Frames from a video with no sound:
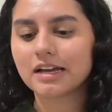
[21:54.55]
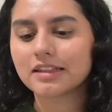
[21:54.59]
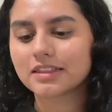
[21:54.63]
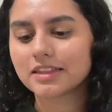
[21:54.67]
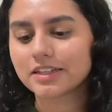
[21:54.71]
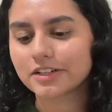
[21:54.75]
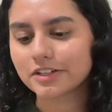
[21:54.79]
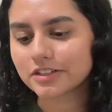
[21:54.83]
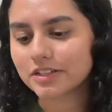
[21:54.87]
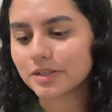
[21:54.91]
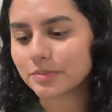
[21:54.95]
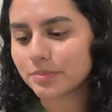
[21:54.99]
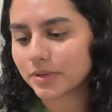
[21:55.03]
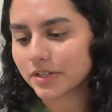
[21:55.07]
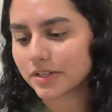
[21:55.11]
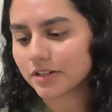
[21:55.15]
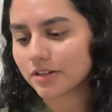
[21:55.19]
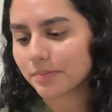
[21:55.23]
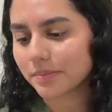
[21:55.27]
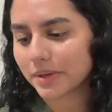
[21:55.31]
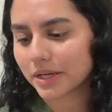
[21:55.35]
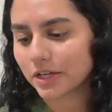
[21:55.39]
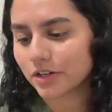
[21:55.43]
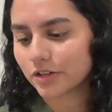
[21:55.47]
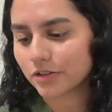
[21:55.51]
literally put it
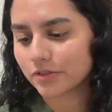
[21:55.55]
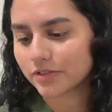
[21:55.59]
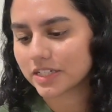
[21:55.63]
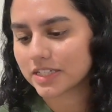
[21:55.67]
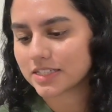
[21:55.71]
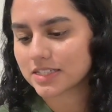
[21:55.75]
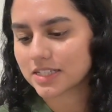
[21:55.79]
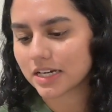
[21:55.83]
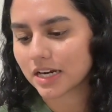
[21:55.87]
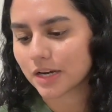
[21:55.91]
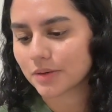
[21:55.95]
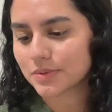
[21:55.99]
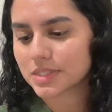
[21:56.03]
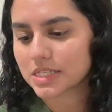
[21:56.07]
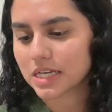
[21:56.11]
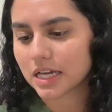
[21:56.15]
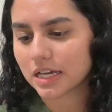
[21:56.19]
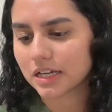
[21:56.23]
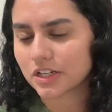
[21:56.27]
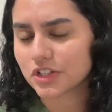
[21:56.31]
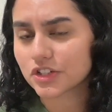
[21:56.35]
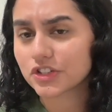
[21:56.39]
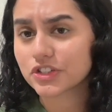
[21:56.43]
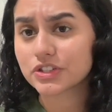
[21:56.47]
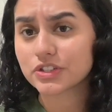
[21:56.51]
on my Goodreads and I was
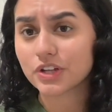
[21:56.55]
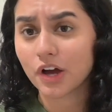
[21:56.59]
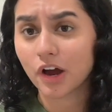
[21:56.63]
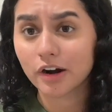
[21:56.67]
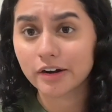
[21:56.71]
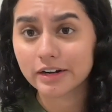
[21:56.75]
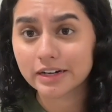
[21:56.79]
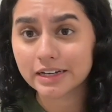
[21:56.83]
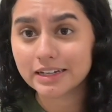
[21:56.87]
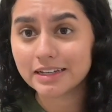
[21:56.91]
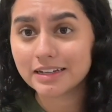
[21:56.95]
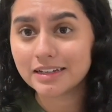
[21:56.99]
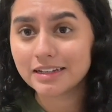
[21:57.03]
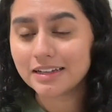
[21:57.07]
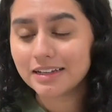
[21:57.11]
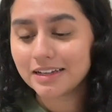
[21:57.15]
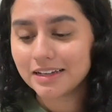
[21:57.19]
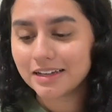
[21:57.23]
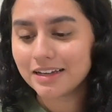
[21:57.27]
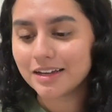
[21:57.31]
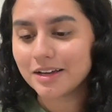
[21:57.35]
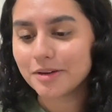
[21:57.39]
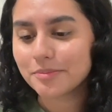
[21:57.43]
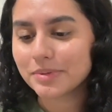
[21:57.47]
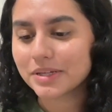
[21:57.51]
like, sorry,
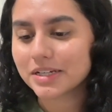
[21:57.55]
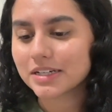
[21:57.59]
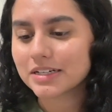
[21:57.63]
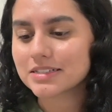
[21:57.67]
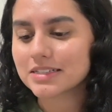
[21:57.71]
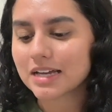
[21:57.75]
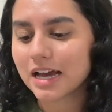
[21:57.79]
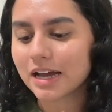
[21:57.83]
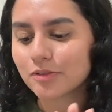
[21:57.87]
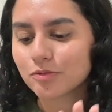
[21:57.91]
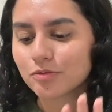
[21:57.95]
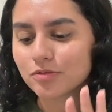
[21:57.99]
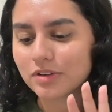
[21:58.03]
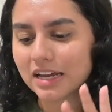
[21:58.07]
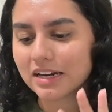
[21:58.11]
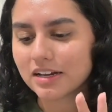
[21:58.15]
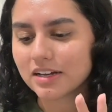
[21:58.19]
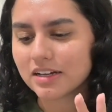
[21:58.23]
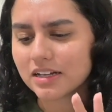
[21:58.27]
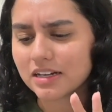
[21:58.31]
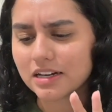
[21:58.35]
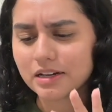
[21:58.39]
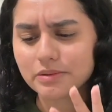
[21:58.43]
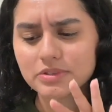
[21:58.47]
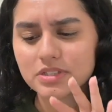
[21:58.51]
because I read
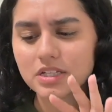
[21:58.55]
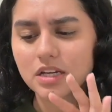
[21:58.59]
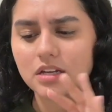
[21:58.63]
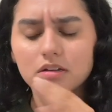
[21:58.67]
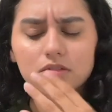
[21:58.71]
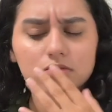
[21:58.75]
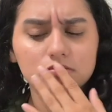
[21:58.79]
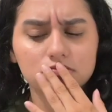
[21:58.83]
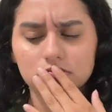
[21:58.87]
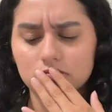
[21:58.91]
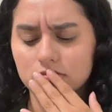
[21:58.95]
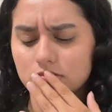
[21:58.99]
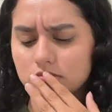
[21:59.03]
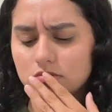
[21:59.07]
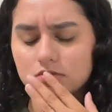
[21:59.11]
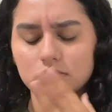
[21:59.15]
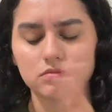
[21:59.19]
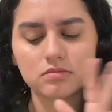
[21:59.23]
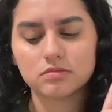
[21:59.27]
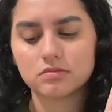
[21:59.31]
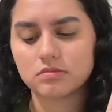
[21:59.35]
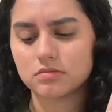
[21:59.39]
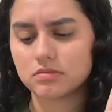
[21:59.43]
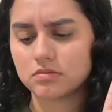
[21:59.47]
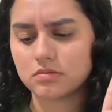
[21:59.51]
it and I was like,
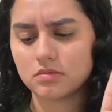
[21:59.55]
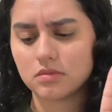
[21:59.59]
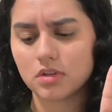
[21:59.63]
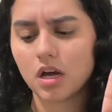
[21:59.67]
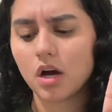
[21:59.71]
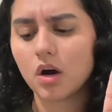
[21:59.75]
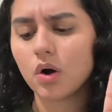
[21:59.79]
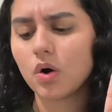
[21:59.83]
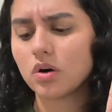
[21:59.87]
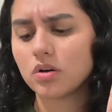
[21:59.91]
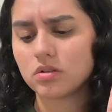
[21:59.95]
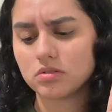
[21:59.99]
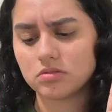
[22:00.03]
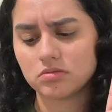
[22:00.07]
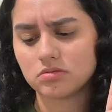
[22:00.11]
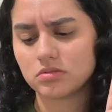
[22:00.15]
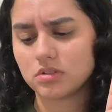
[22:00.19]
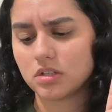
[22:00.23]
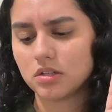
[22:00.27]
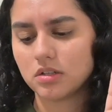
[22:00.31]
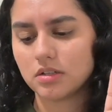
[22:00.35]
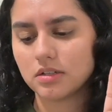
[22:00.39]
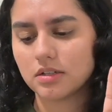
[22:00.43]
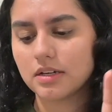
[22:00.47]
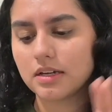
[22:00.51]
oh, hold
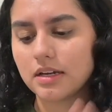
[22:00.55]
on.